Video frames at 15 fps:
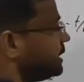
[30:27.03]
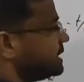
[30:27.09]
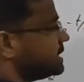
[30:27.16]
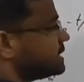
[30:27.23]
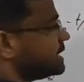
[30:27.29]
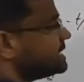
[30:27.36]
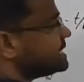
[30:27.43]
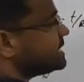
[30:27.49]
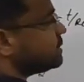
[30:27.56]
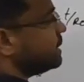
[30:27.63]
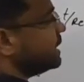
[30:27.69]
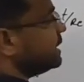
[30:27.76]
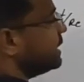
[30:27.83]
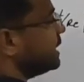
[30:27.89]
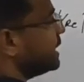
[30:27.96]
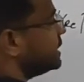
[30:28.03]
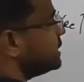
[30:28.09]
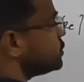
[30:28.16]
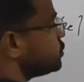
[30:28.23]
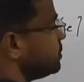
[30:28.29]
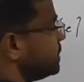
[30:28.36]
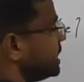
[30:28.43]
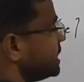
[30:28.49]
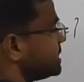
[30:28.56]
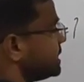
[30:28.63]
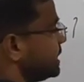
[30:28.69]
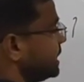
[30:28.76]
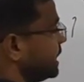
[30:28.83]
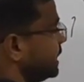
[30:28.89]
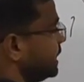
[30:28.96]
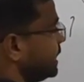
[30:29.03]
is it's symmetrical. So we can say like